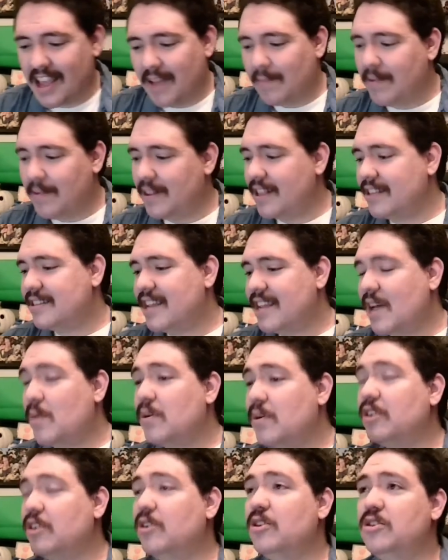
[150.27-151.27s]
But let's say I want to
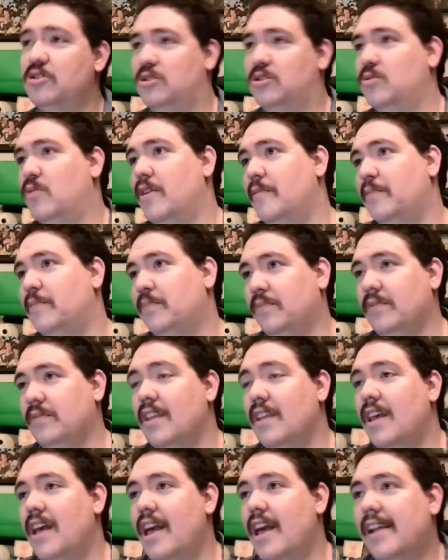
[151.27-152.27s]
go to the store
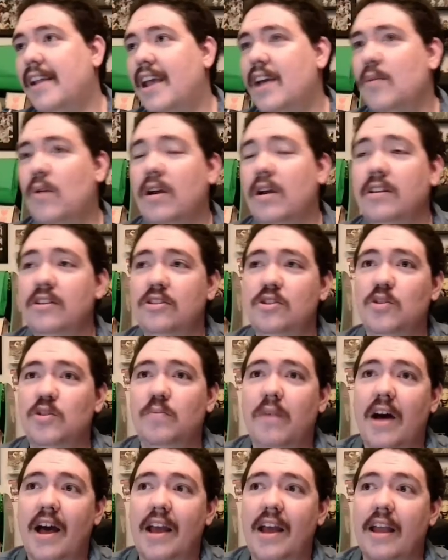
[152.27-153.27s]
and I want to
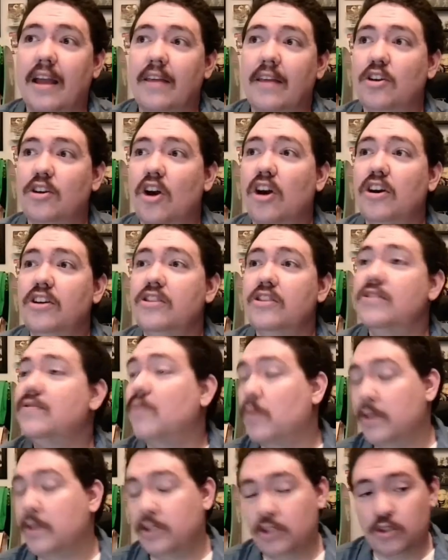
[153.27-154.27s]
buy a carton of
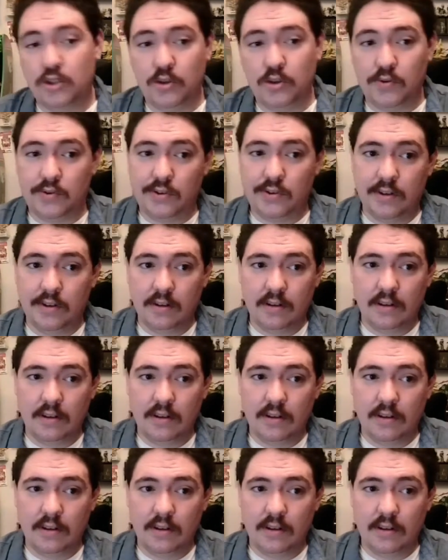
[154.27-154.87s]
orange juice.